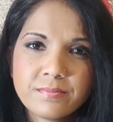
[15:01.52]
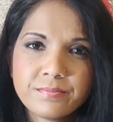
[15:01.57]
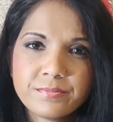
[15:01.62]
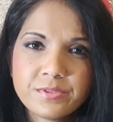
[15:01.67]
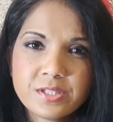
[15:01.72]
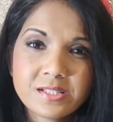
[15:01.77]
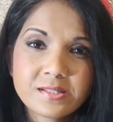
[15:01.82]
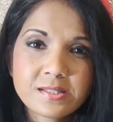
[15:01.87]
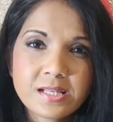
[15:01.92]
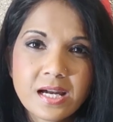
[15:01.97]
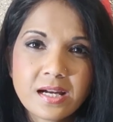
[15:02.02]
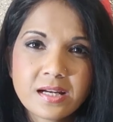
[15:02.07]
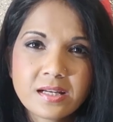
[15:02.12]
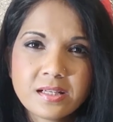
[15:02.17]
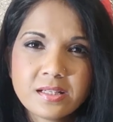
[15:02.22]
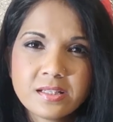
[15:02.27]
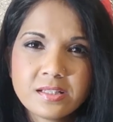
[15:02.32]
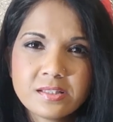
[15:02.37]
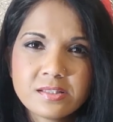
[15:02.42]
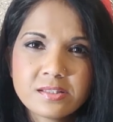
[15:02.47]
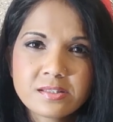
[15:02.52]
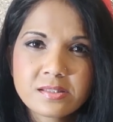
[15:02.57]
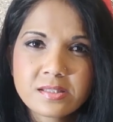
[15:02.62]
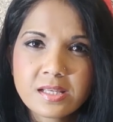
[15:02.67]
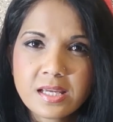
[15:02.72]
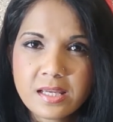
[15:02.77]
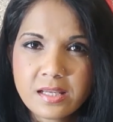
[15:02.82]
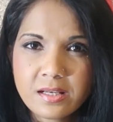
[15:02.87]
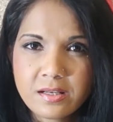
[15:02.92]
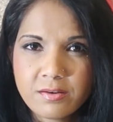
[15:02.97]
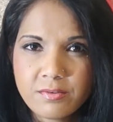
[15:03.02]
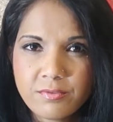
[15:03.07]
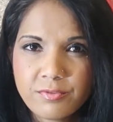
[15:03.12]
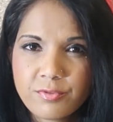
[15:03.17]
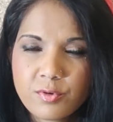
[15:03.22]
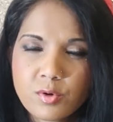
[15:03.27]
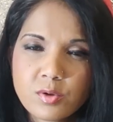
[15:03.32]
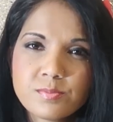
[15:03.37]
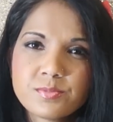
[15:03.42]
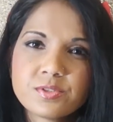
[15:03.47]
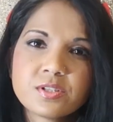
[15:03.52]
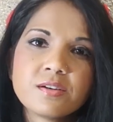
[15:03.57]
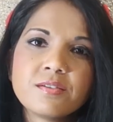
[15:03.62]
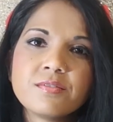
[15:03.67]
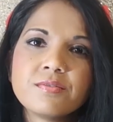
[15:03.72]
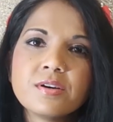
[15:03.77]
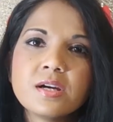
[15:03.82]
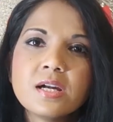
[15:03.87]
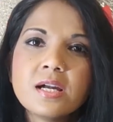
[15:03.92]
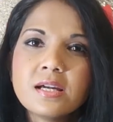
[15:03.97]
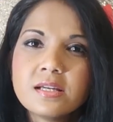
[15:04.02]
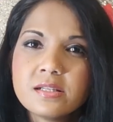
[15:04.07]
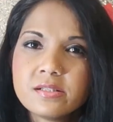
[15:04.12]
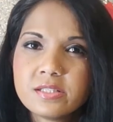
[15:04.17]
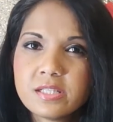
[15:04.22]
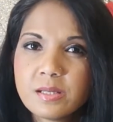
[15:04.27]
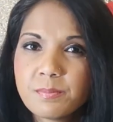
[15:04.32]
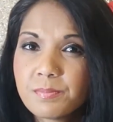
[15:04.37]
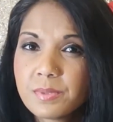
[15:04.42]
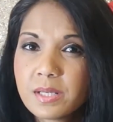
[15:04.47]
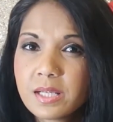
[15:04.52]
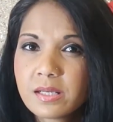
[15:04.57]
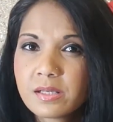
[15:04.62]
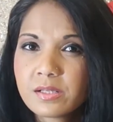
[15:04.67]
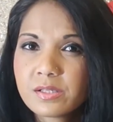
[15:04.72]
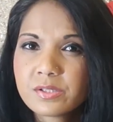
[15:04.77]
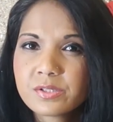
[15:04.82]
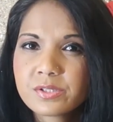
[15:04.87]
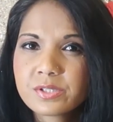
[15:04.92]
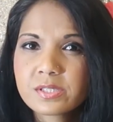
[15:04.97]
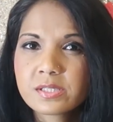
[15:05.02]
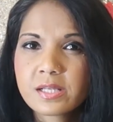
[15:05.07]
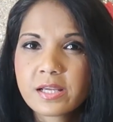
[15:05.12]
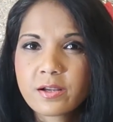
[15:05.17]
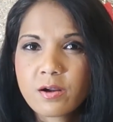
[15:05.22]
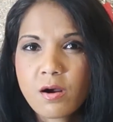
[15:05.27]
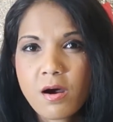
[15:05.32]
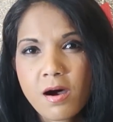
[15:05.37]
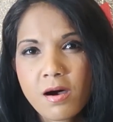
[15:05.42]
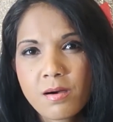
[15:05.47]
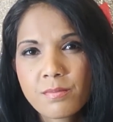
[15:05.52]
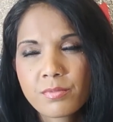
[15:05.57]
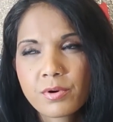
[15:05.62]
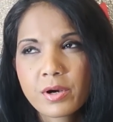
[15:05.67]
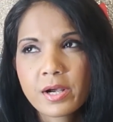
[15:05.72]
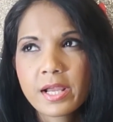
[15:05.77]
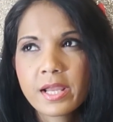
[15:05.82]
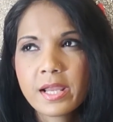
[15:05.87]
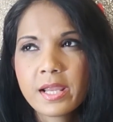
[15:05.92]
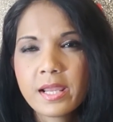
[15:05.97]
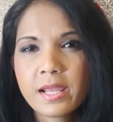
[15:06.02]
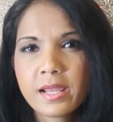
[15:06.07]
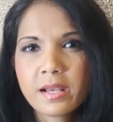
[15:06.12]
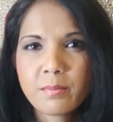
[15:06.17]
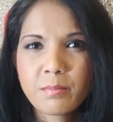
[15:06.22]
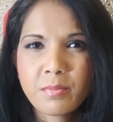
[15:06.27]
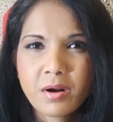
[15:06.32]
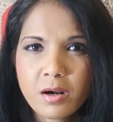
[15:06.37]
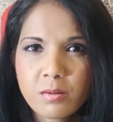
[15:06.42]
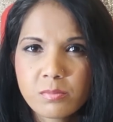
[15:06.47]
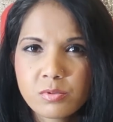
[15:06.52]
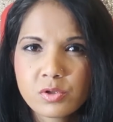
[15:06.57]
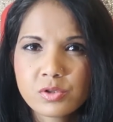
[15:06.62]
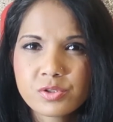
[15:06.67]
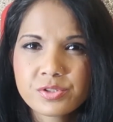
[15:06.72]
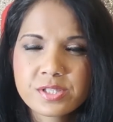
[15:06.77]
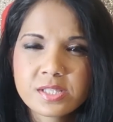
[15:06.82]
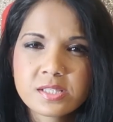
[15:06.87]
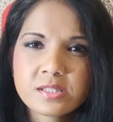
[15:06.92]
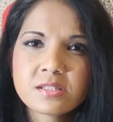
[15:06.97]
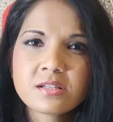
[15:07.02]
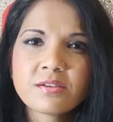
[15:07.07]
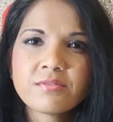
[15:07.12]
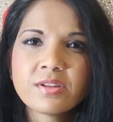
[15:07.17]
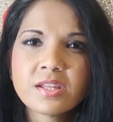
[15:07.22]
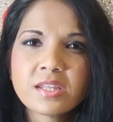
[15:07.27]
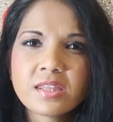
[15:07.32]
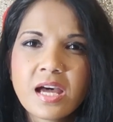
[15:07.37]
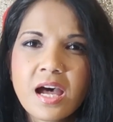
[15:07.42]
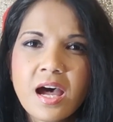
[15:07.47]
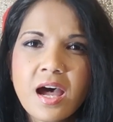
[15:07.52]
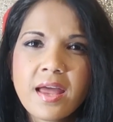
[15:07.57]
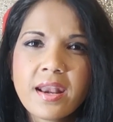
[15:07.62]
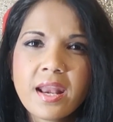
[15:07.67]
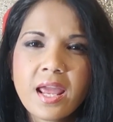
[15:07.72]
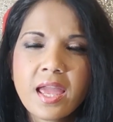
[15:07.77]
designs and forms of dip nails, like ombre and marbles and stuff like that.